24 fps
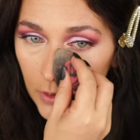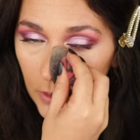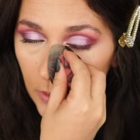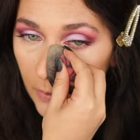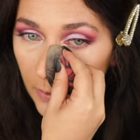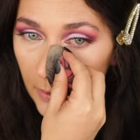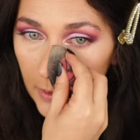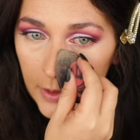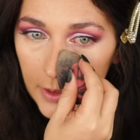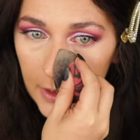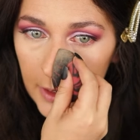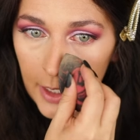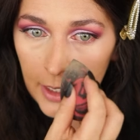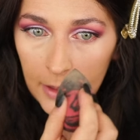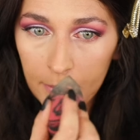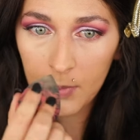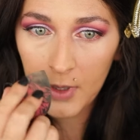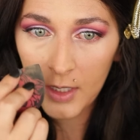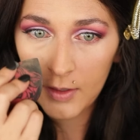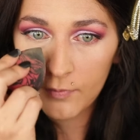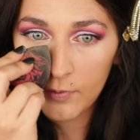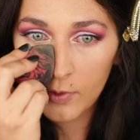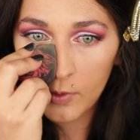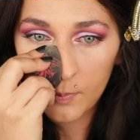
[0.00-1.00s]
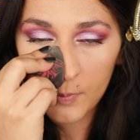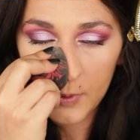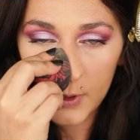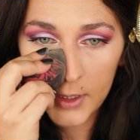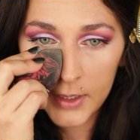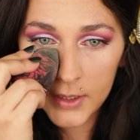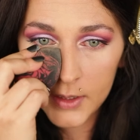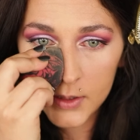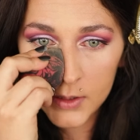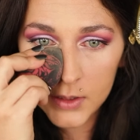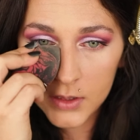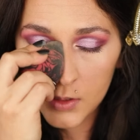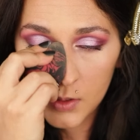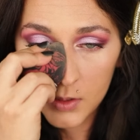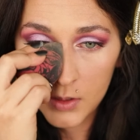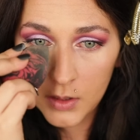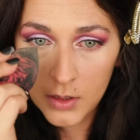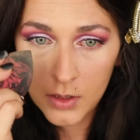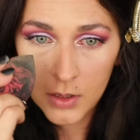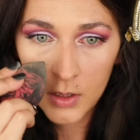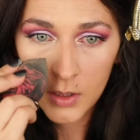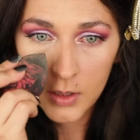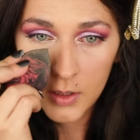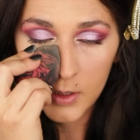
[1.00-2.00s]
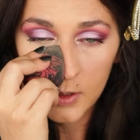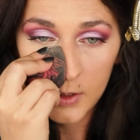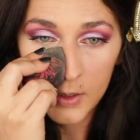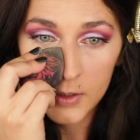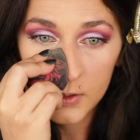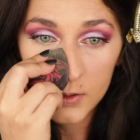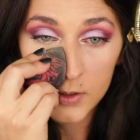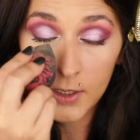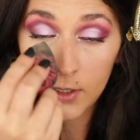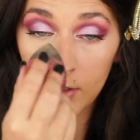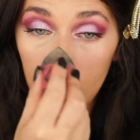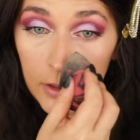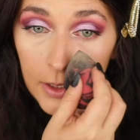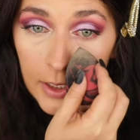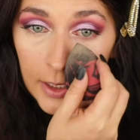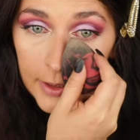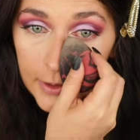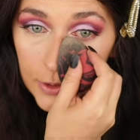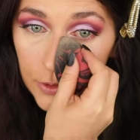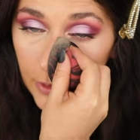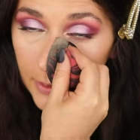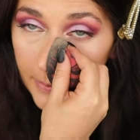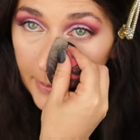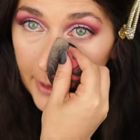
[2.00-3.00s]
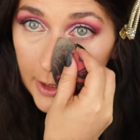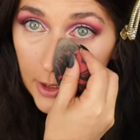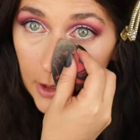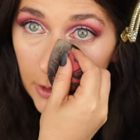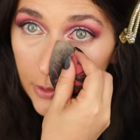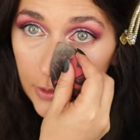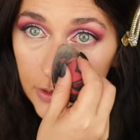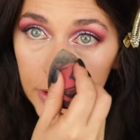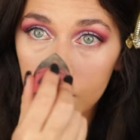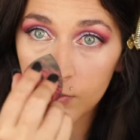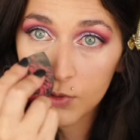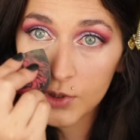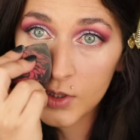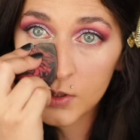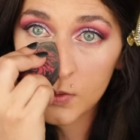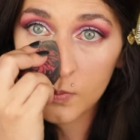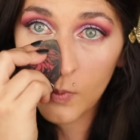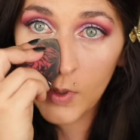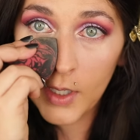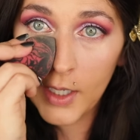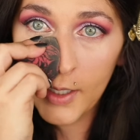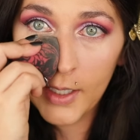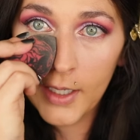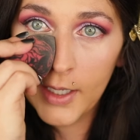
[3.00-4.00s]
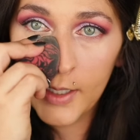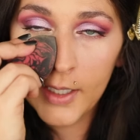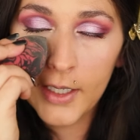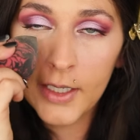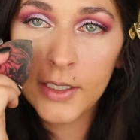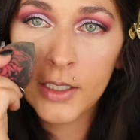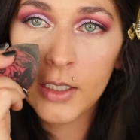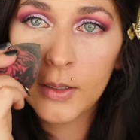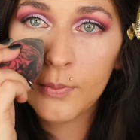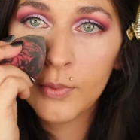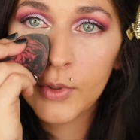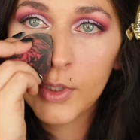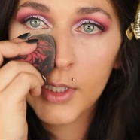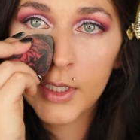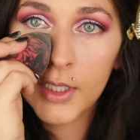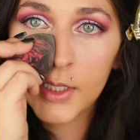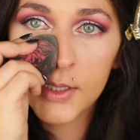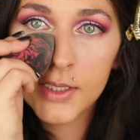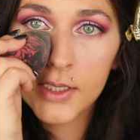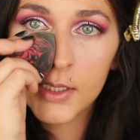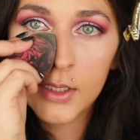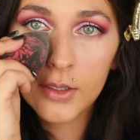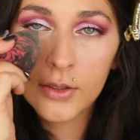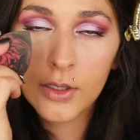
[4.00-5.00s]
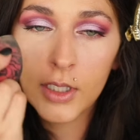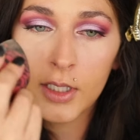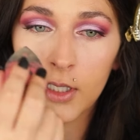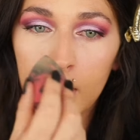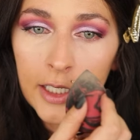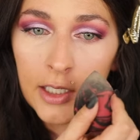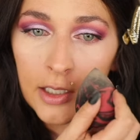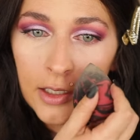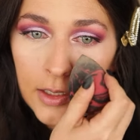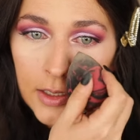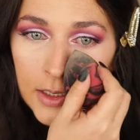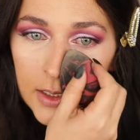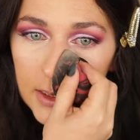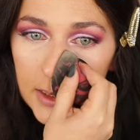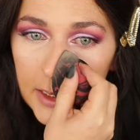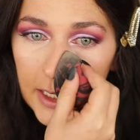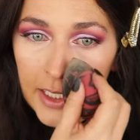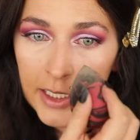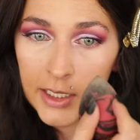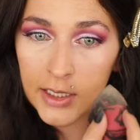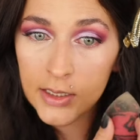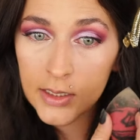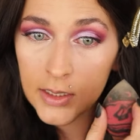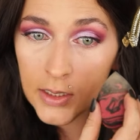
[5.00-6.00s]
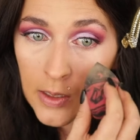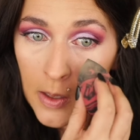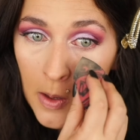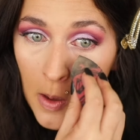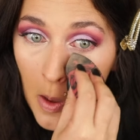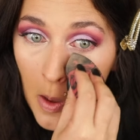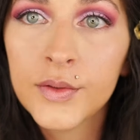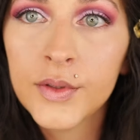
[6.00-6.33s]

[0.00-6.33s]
You will not pay full price. So I don't contour my nose, which is why I end up putting concealer kind of on the sides.